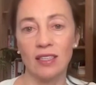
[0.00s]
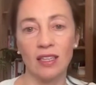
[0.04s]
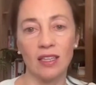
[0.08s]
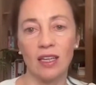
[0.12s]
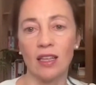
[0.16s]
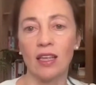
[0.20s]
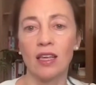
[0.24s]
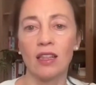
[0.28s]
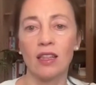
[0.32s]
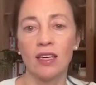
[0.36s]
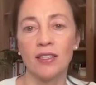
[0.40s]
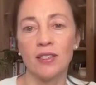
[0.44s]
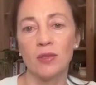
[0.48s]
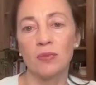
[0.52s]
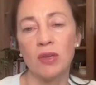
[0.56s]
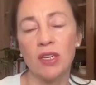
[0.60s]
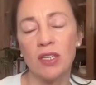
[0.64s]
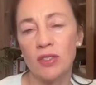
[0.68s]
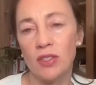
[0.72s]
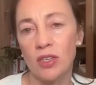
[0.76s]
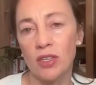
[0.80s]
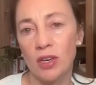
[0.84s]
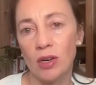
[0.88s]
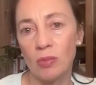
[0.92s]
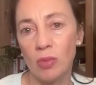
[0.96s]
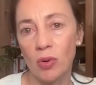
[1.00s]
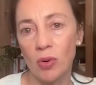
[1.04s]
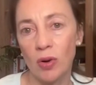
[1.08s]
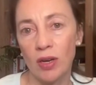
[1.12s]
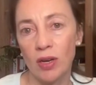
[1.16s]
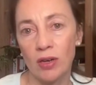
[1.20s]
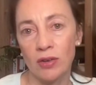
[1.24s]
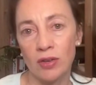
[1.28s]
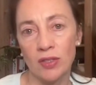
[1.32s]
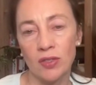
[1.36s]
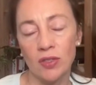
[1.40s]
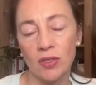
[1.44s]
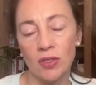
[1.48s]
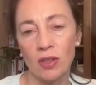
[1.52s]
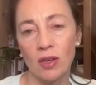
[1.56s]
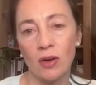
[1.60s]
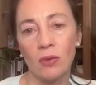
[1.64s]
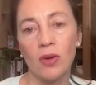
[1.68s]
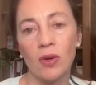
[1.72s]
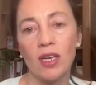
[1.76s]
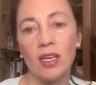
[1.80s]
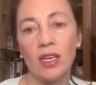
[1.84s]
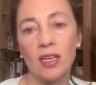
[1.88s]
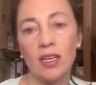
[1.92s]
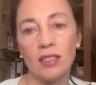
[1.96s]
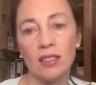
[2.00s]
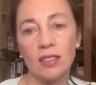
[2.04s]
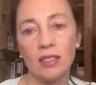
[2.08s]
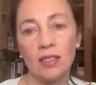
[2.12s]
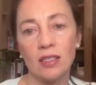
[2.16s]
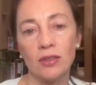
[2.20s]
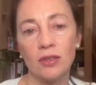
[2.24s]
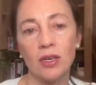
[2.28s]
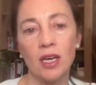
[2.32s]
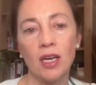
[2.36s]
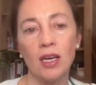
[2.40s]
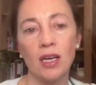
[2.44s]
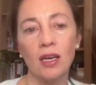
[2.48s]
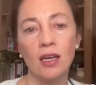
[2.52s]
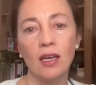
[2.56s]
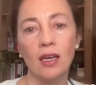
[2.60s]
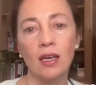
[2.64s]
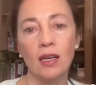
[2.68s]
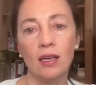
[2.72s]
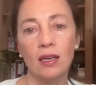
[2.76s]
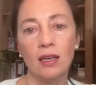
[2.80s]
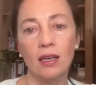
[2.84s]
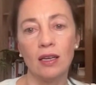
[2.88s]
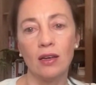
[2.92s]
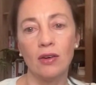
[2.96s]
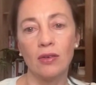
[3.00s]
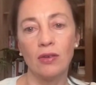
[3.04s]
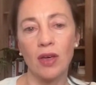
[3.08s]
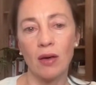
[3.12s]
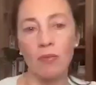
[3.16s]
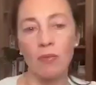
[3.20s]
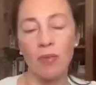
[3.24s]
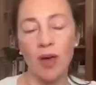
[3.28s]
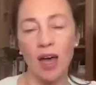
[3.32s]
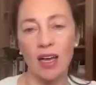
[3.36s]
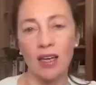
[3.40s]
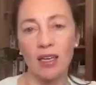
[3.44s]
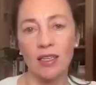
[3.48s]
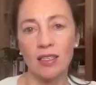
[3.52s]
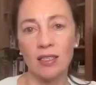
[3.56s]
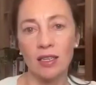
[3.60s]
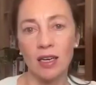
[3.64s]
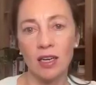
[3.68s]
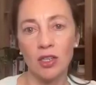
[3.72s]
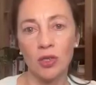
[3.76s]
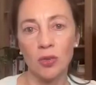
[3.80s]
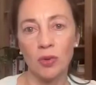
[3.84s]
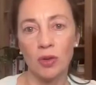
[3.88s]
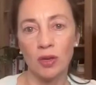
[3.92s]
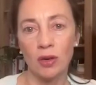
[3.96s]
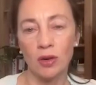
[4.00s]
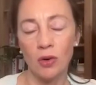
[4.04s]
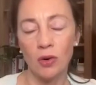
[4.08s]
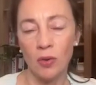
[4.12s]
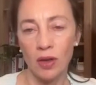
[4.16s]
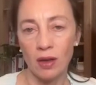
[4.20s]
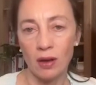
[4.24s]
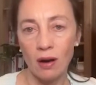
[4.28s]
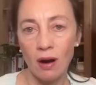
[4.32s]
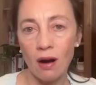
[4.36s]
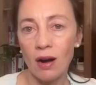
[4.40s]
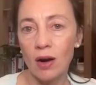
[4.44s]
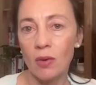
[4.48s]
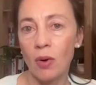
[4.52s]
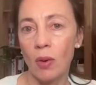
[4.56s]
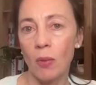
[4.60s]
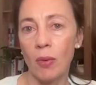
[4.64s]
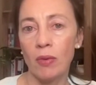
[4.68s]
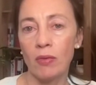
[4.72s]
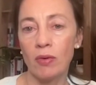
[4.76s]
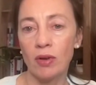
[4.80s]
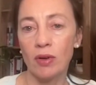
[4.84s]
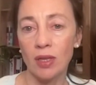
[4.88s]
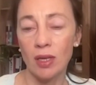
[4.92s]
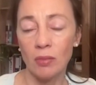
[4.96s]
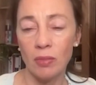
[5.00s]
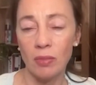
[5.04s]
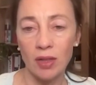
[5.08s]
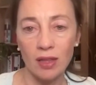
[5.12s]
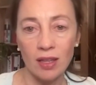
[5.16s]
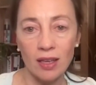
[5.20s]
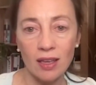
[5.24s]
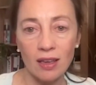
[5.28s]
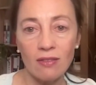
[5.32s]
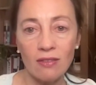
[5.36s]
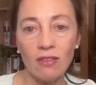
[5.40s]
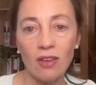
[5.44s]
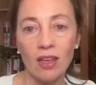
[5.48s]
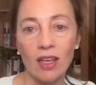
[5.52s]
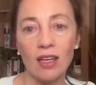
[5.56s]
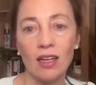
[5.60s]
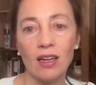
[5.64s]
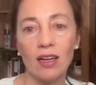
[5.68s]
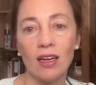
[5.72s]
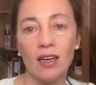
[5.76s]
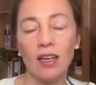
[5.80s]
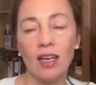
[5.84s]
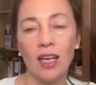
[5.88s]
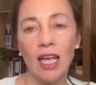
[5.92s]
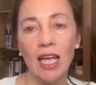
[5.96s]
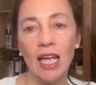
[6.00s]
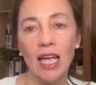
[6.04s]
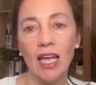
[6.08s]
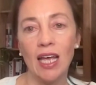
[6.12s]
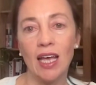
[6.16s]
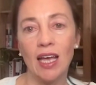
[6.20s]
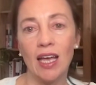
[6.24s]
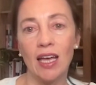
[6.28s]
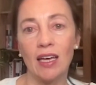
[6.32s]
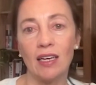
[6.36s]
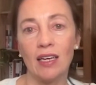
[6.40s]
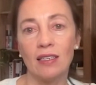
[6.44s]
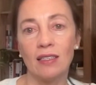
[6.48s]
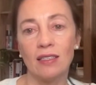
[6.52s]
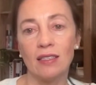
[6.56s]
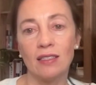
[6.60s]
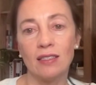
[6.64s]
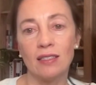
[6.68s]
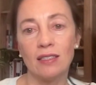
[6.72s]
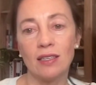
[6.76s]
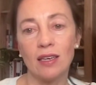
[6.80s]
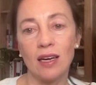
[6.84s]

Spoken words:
And I think that speaks to your point, Crystal, that we need to, you know, get back in touch with who we are and what we really believe in. And